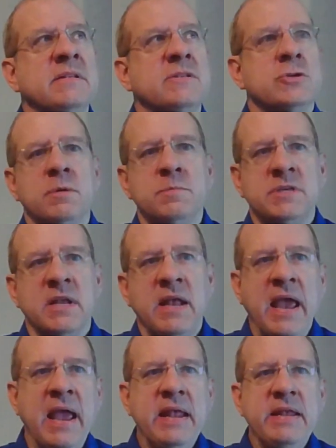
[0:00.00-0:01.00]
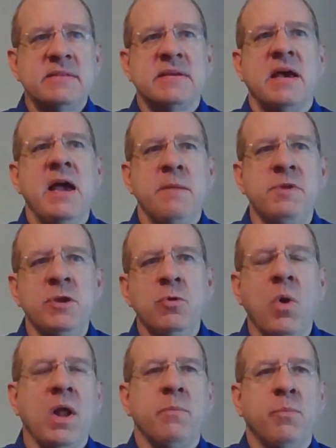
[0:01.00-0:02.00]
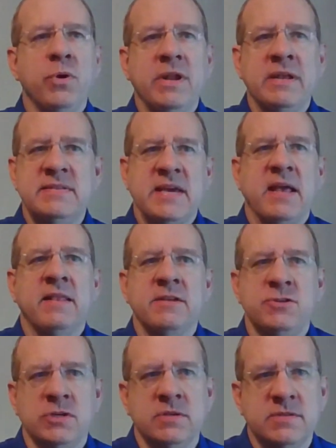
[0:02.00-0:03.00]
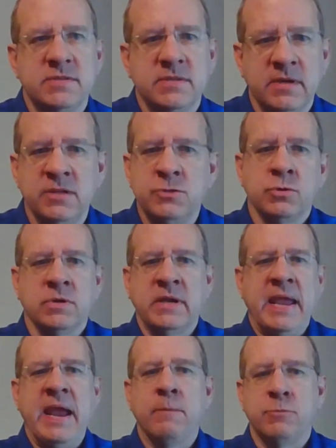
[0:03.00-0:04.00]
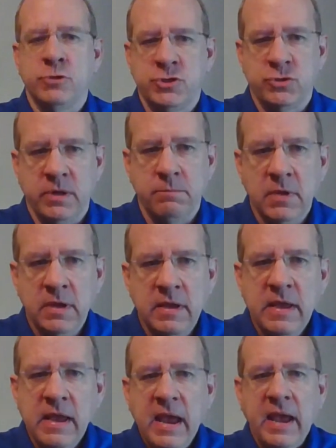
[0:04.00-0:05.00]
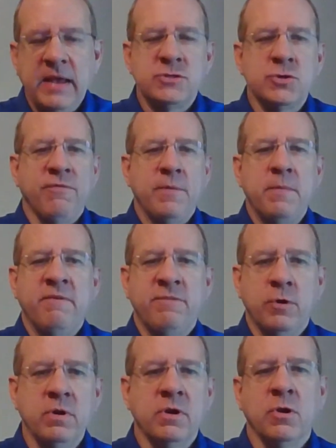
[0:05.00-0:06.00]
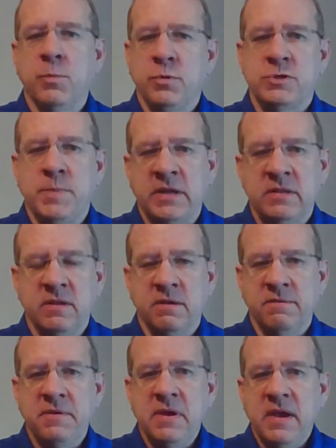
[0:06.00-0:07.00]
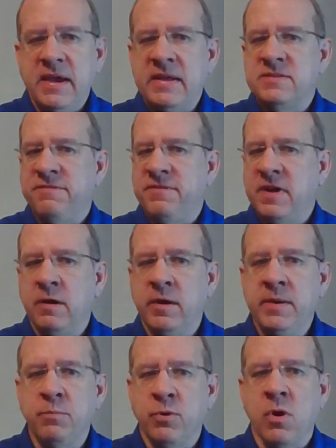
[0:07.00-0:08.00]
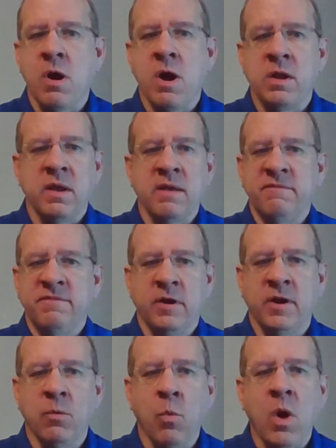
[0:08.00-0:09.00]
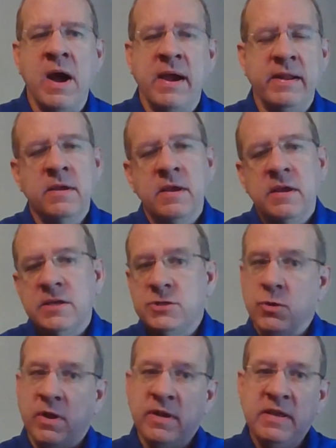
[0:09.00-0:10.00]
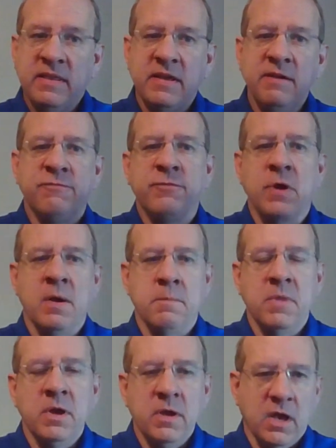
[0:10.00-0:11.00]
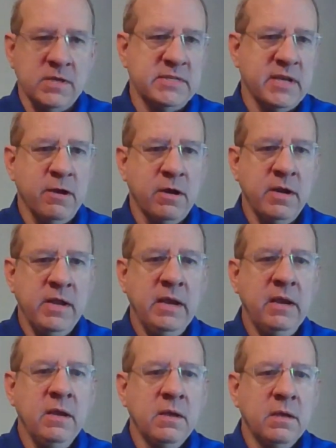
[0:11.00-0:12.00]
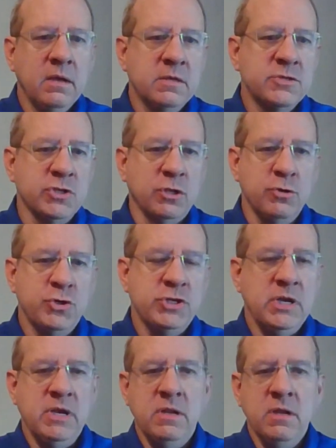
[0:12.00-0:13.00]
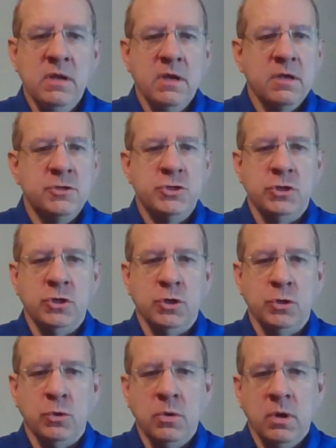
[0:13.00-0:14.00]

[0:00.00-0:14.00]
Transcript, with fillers: in terms that any time you want to put intelligence into a camera stream. And so from a vertical perspective, it's very broad and very wide. So anything from a security solution to